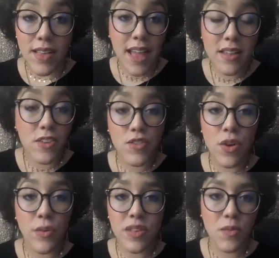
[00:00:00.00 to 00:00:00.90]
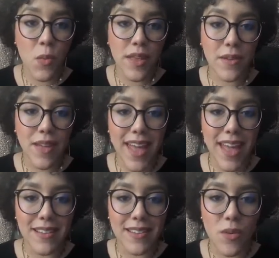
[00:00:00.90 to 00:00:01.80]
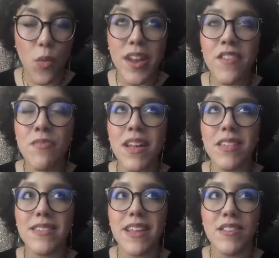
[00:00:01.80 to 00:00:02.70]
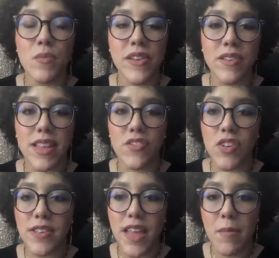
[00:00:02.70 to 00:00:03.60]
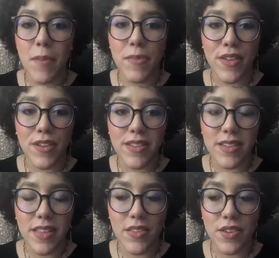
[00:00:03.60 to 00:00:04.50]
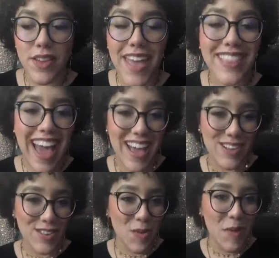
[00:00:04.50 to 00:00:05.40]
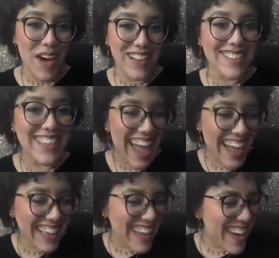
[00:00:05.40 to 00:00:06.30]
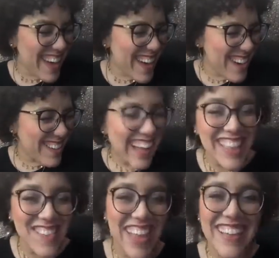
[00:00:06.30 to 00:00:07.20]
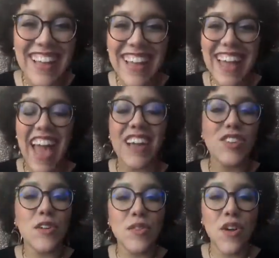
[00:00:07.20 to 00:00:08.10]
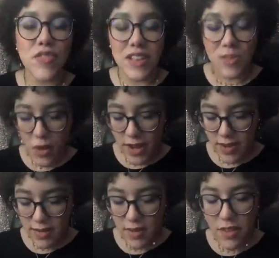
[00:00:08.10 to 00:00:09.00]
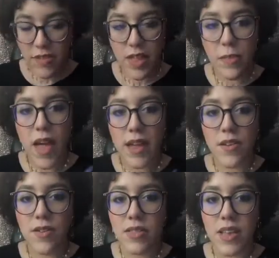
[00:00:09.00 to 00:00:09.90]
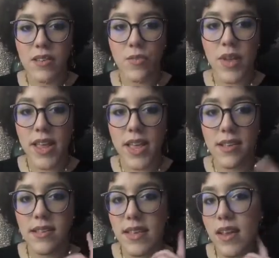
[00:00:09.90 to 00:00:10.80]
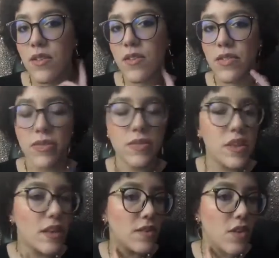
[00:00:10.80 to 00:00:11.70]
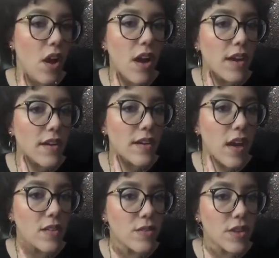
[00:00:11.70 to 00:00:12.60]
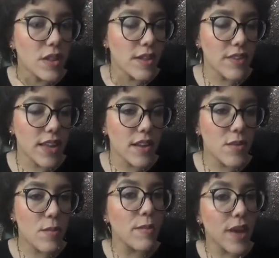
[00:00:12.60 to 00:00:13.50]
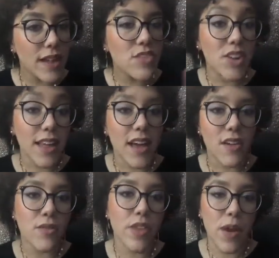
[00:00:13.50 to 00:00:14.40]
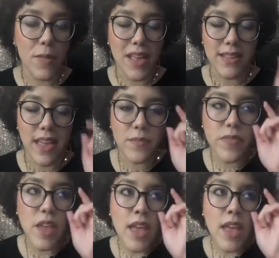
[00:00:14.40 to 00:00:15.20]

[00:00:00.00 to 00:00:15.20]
And there's no reason why you can't. One of the testimonials that just came up the other day, the I is so boss. Thank you. I love it. I actually don't know if this one is still available. I know this one is, and I know these are on Luna Lifted. But check it out. They're amazing.